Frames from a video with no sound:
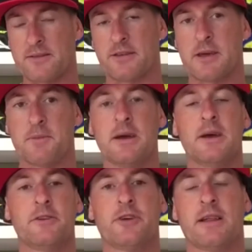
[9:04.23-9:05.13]
to see him
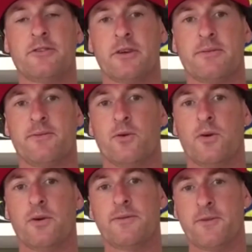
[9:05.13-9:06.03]
challenging
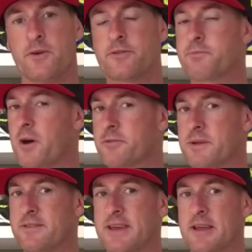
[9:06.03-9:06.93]
for 1st,
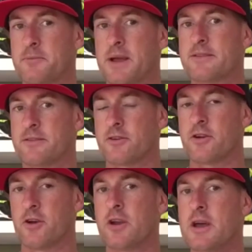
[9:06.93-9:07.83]
possibly 2nd places
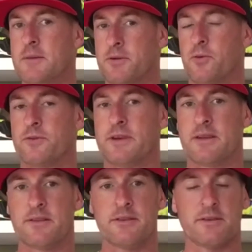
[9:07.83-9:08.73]
early on, but towards the
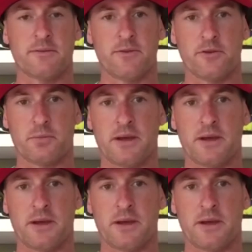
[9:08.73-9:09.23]
end of the season, 1st